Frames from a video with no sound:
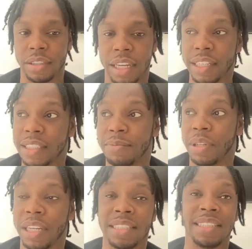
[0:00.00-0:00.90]
and this
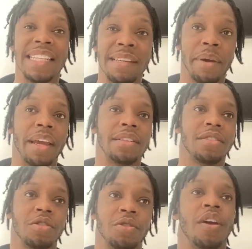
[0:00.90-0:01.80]
is the best.
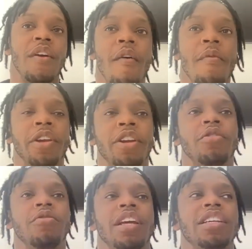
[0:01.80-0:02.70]
Because, you know,
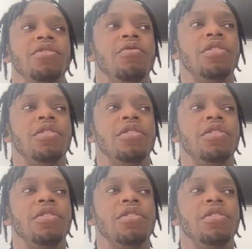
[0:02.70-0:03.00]
there's